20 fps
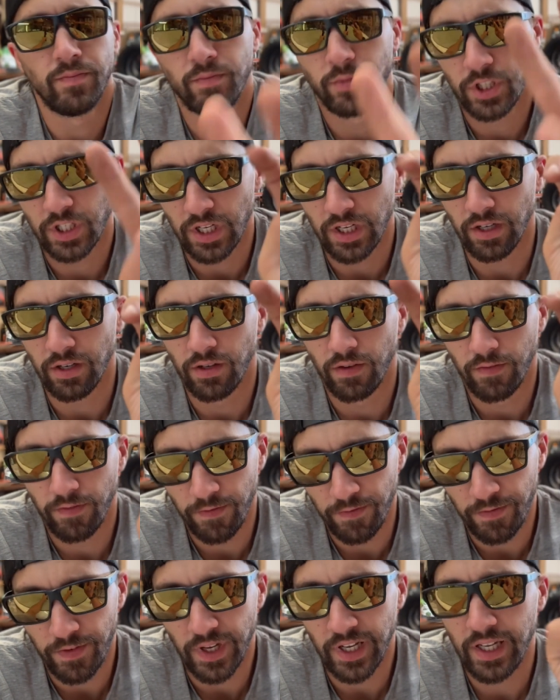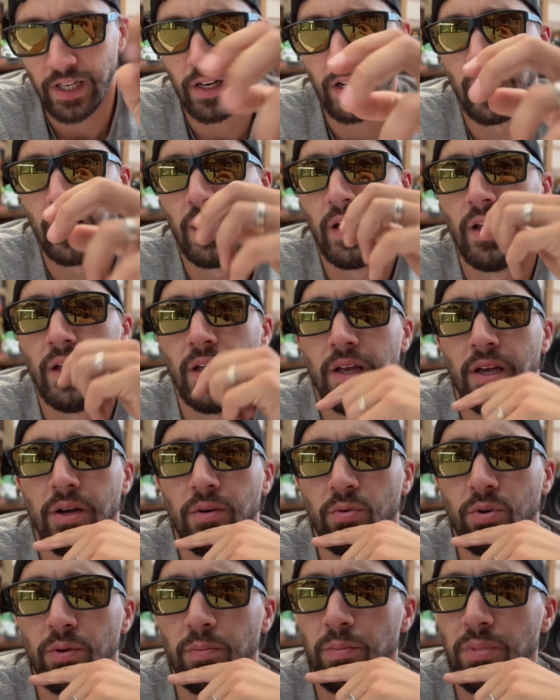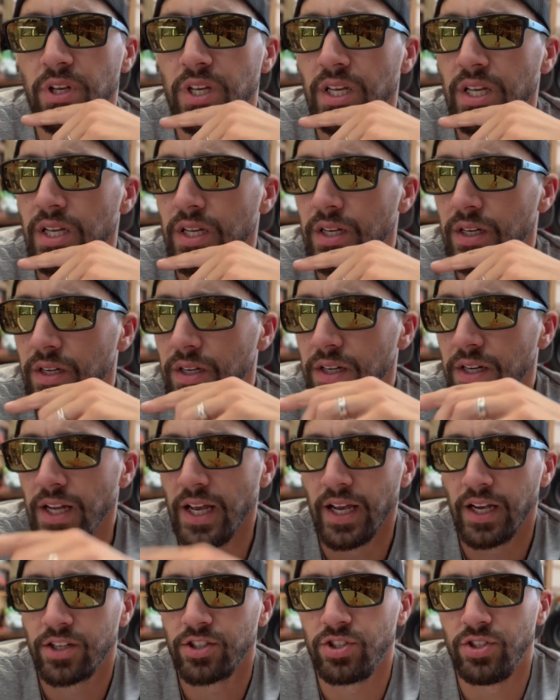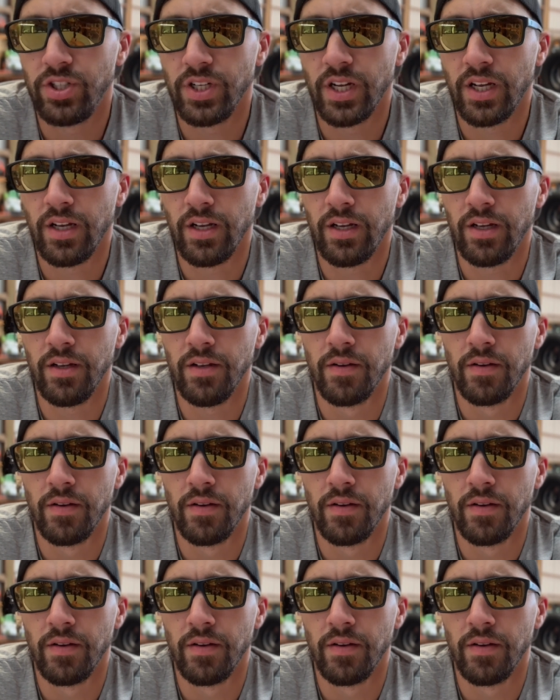say fit would be an XJ